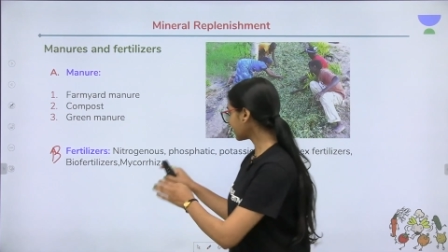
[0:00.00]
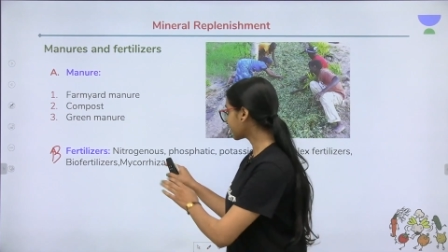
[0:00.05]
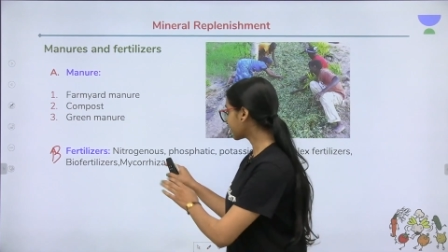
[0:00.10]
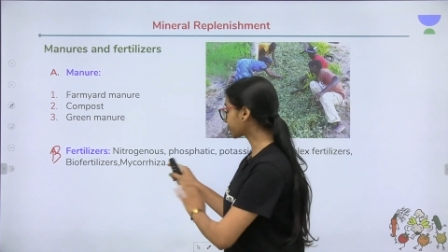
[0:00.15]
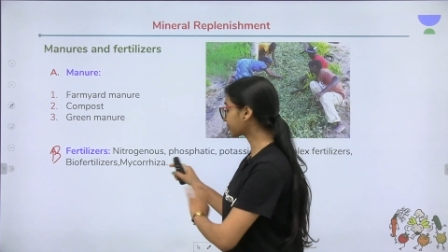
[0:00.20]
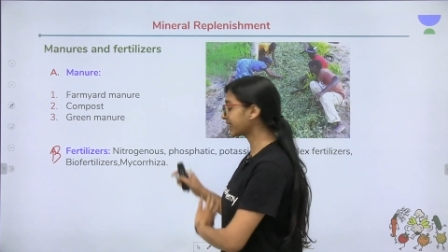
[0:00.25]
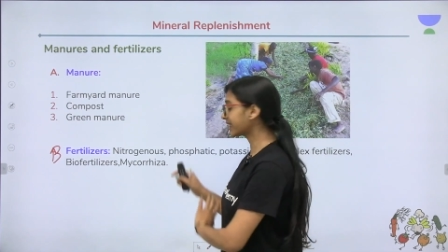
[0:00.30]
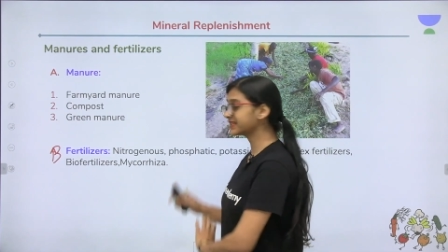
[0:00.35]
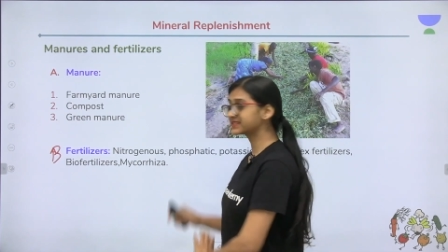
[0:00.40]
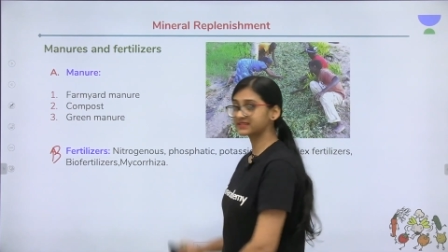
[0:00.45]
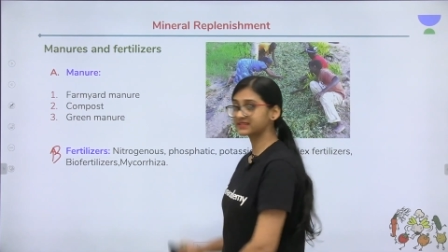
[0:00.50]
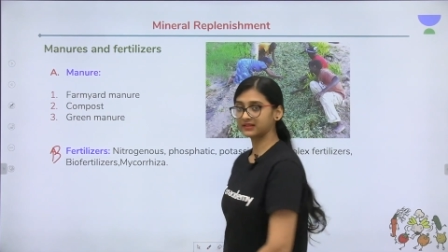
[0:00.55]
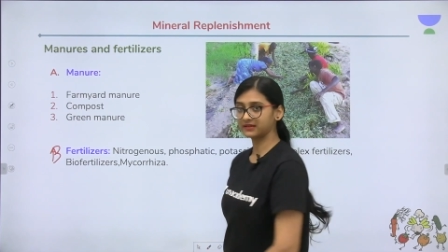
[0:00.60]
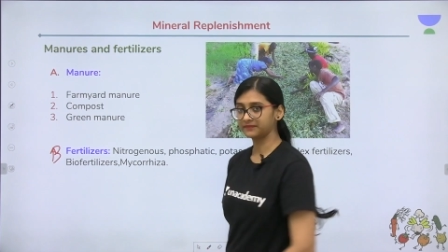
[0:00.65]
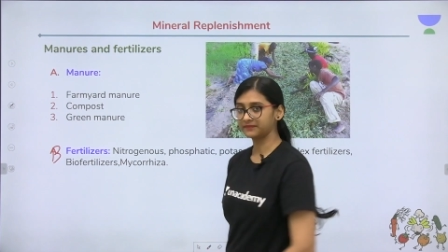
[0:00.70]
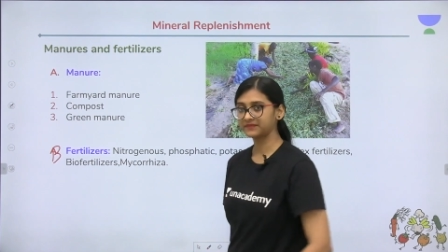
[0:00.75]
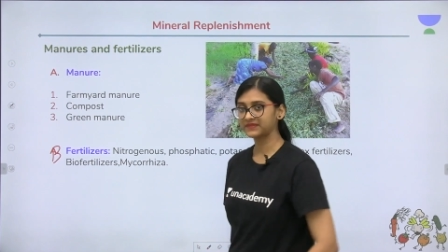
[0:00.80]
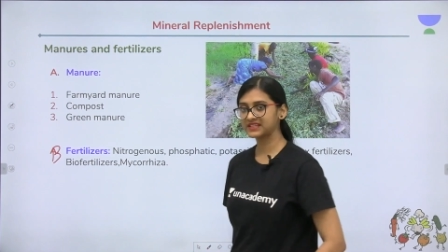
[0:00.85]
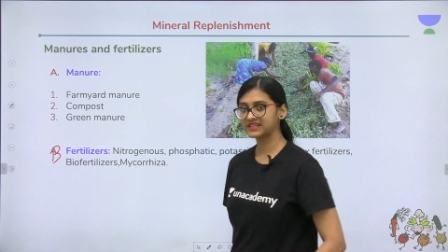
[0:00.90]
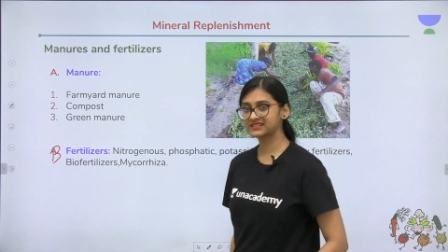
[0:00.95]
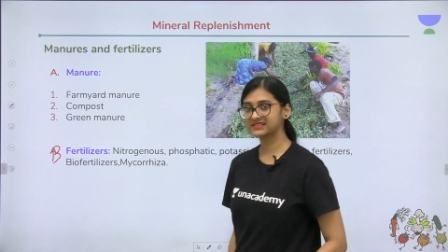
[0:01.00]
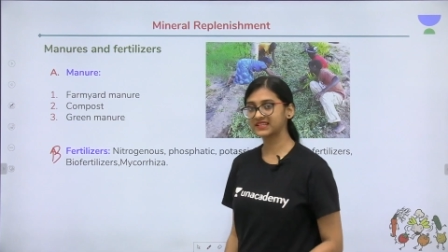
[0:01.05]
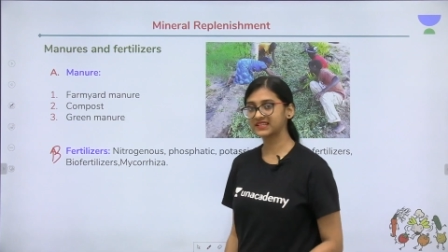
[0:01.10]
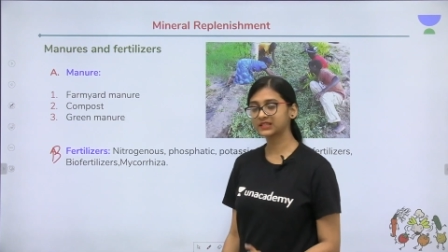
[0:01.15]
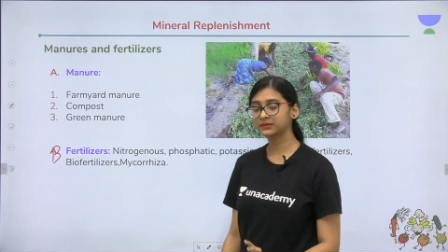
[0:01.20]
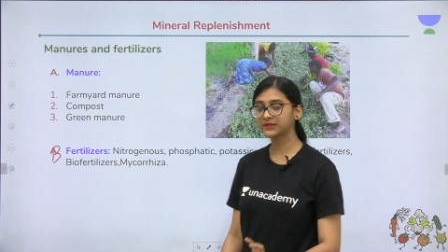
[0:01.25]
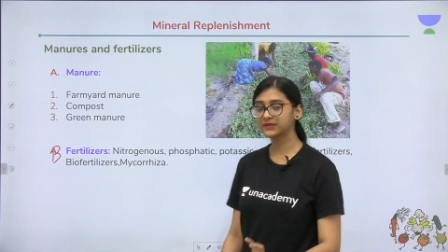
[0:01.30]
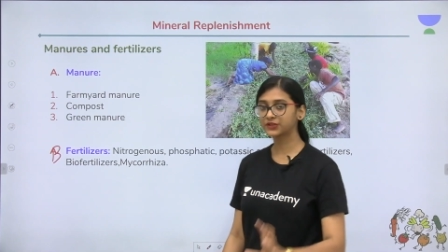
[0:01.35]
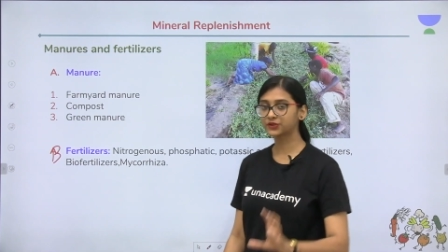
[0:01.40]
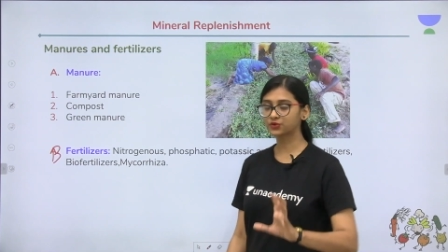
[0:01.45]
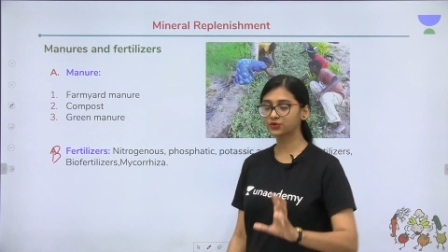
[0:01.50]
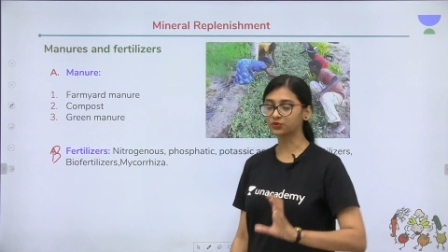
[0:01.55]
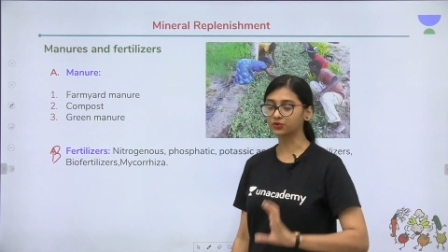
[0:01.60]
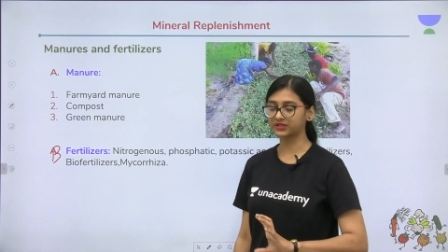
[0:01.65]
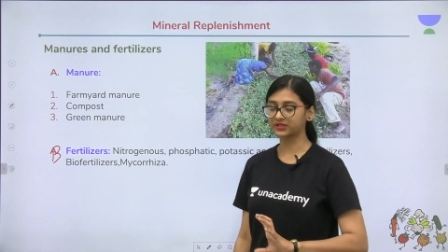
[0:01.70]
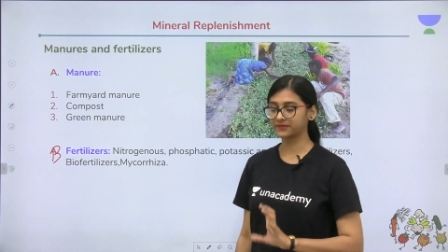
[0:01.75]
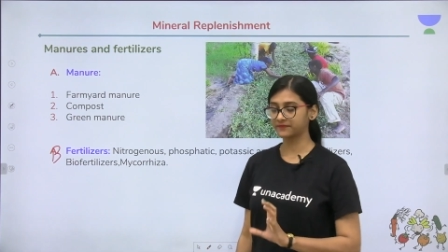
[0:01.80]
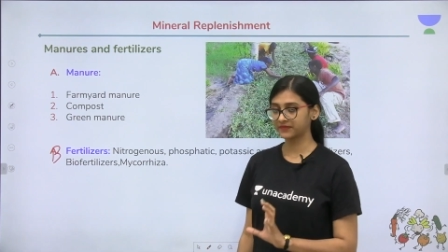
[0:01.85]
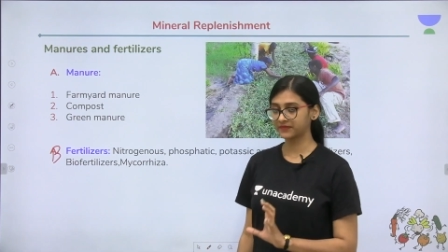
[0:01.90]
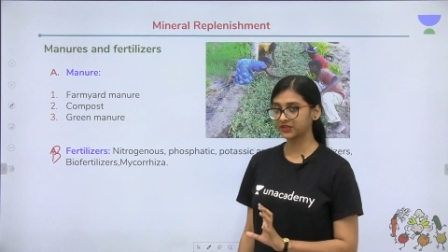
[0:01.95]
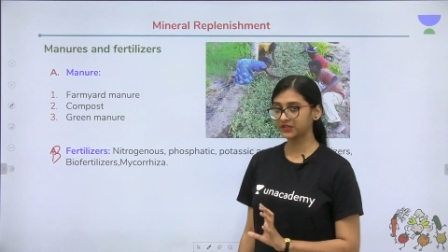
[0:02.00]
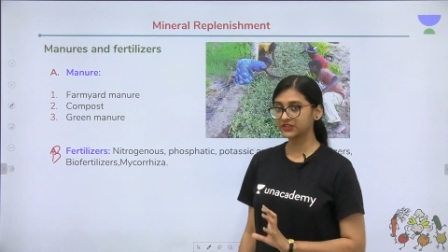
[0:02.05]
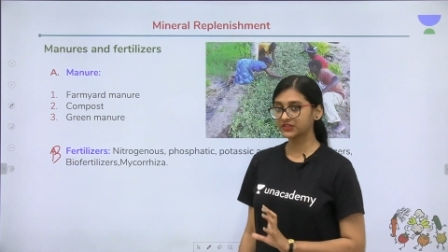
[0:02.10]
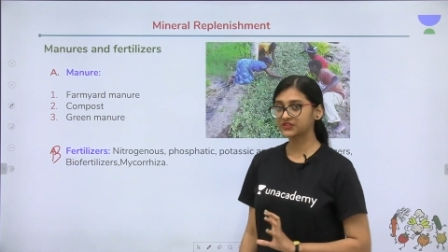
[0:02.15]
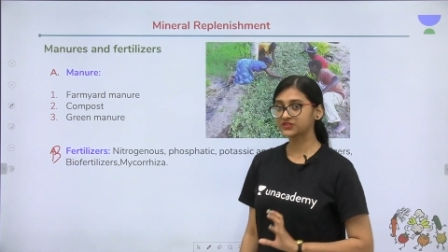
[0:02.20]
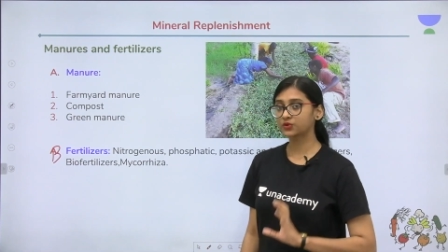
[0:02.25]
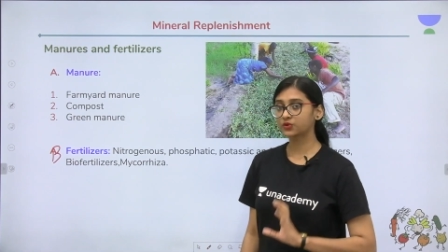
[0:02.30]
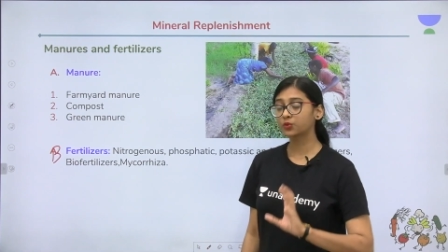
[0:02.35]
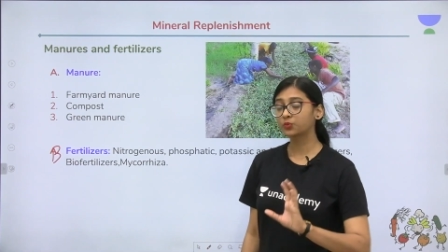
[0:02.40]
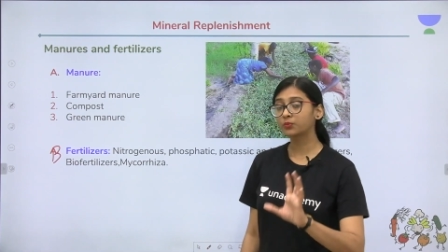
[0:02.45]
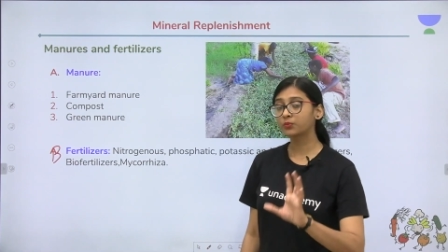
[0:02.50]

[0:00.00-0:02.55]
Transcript: Rhiza is nothing but root. So